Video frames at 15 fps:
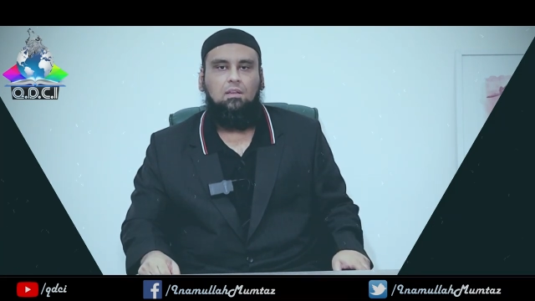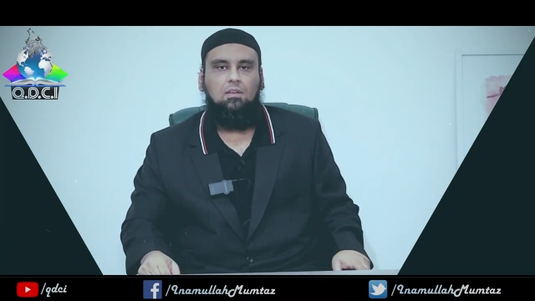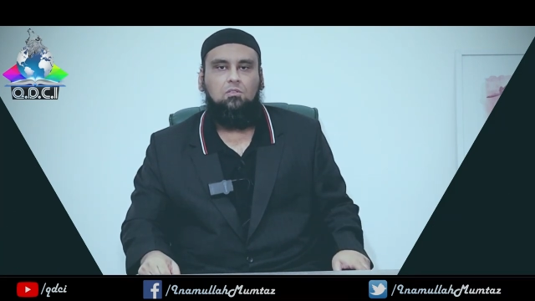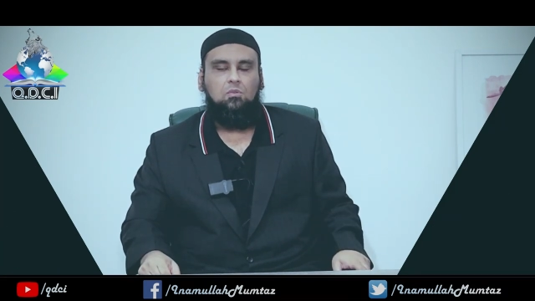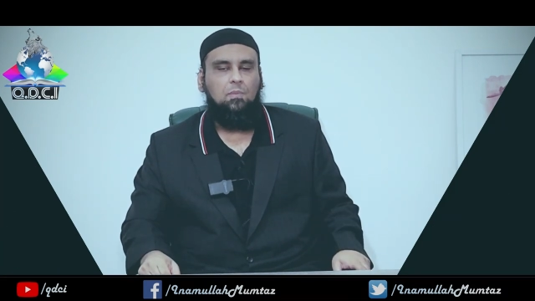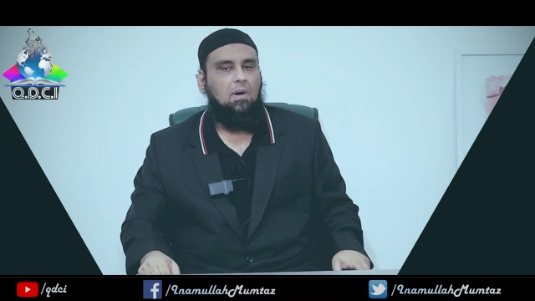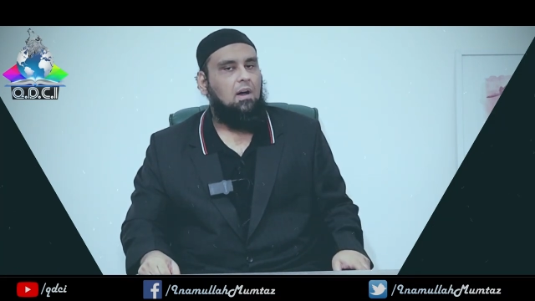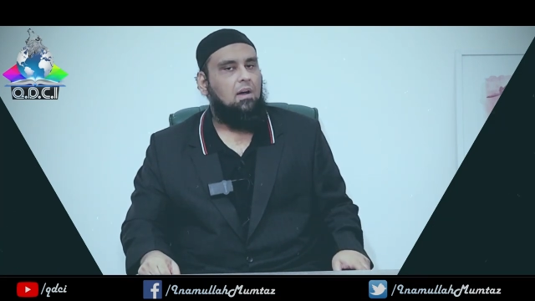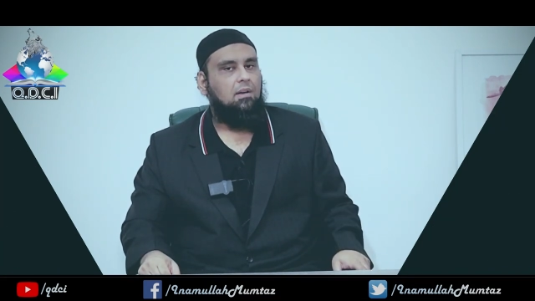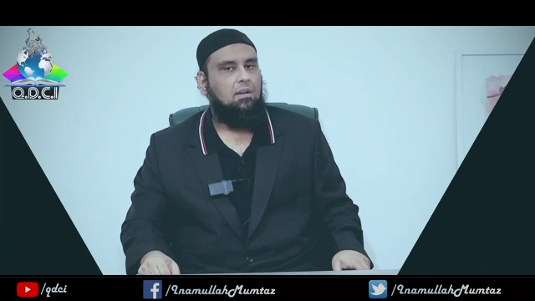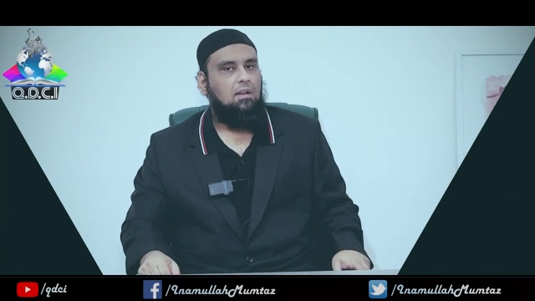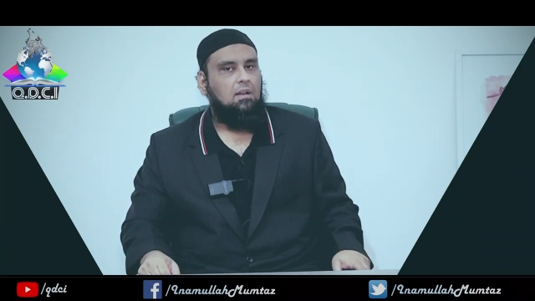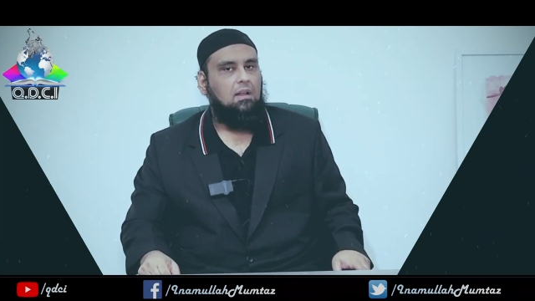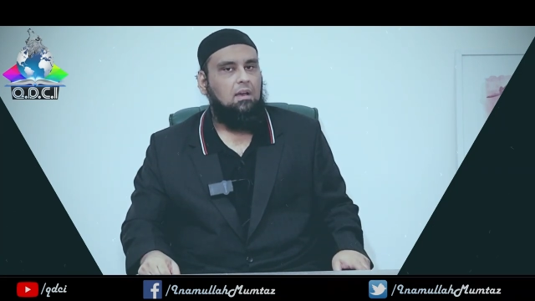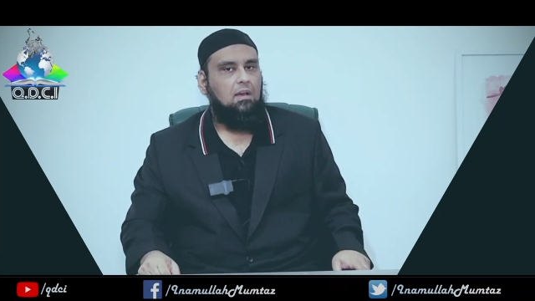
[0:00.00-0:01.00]

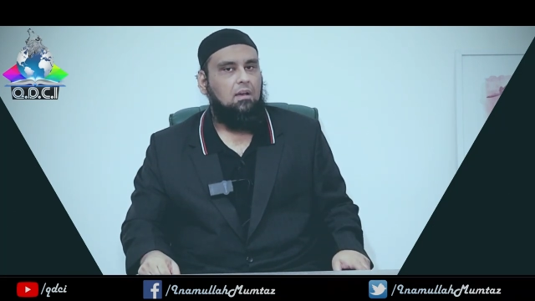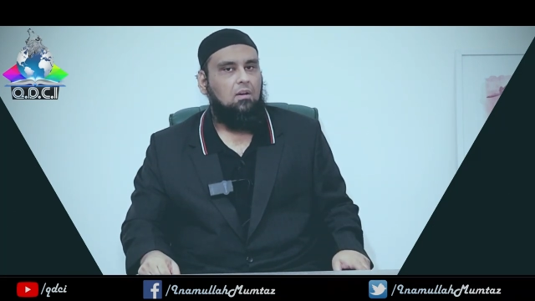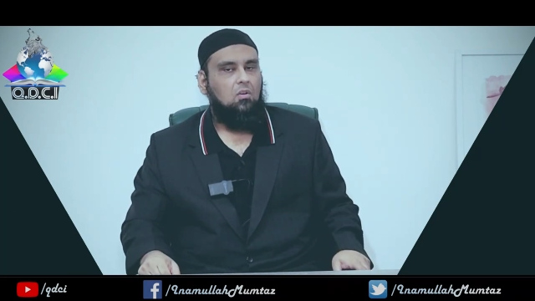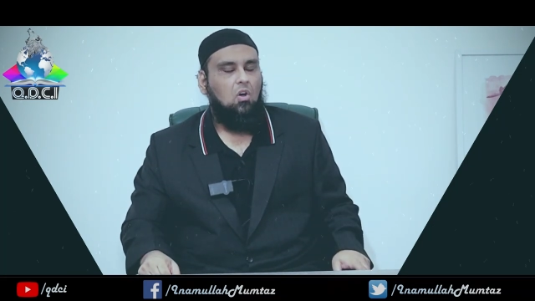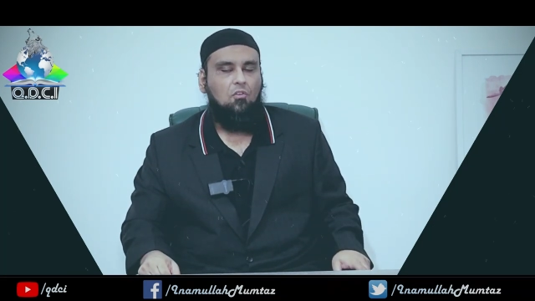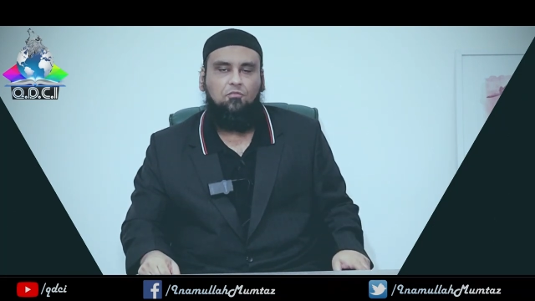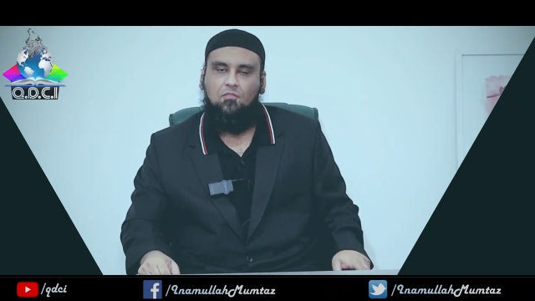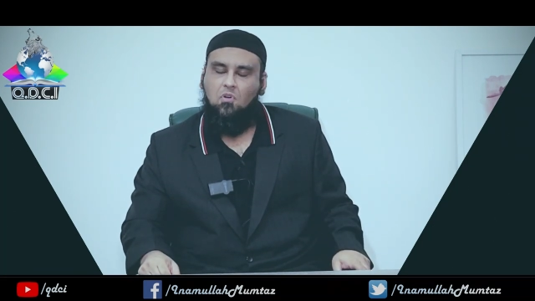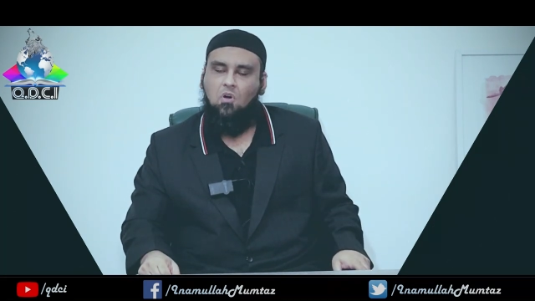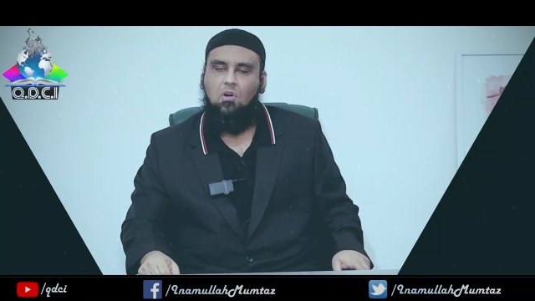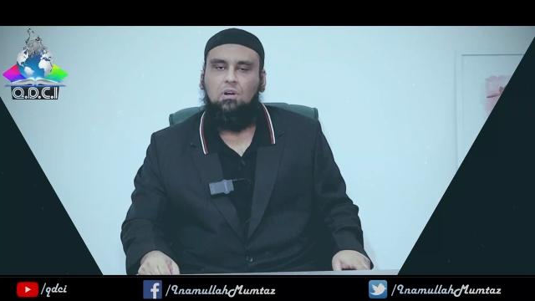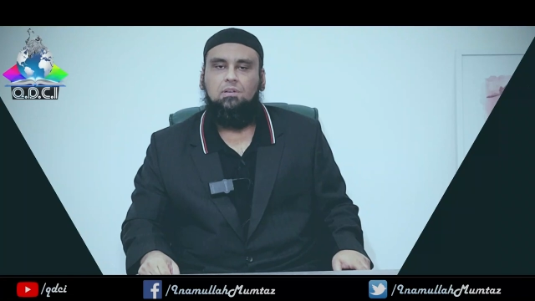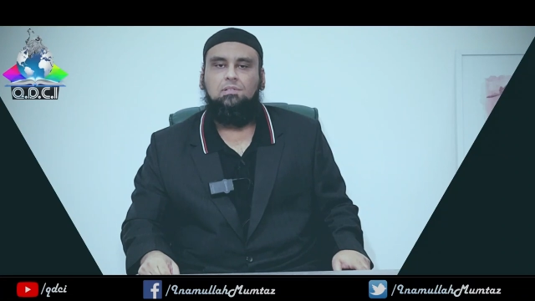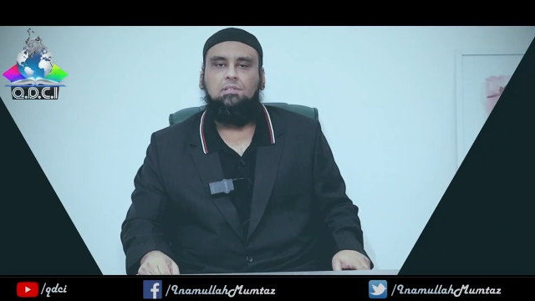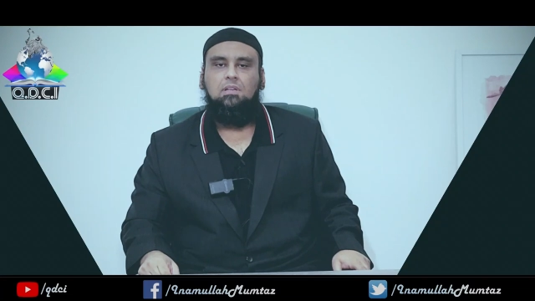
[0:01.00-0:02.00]
Subhanallah. Of
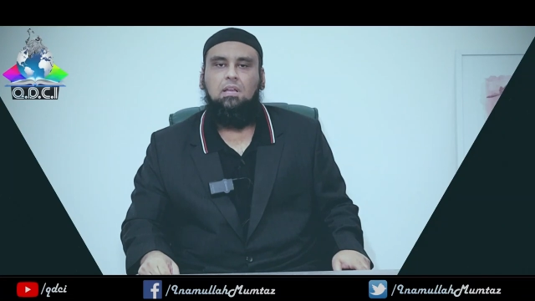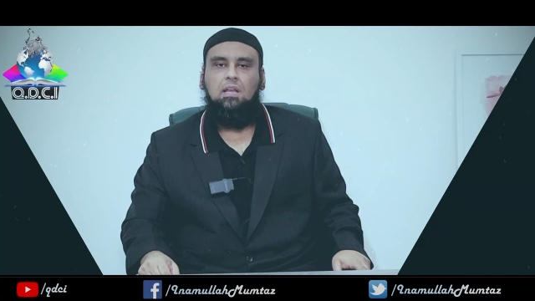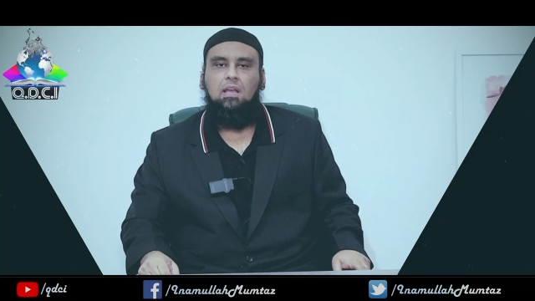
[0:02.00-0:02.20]
course,